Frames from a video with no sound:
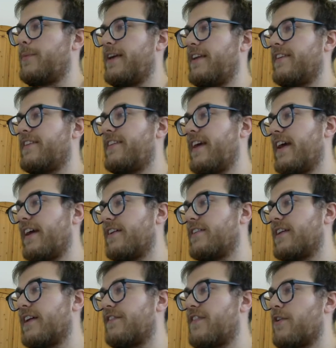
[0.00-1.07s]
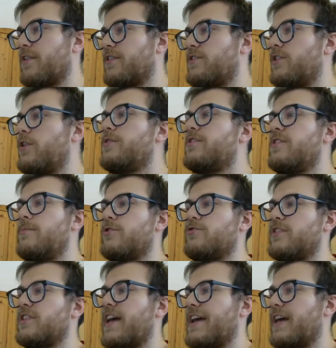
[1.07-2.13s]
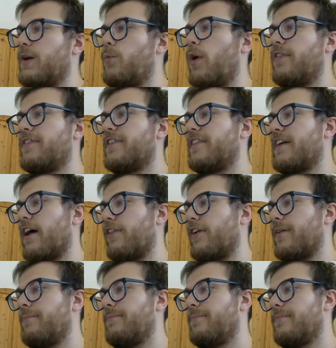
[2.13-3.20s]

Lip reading: be distinct if there is no symmetry taking one to the other.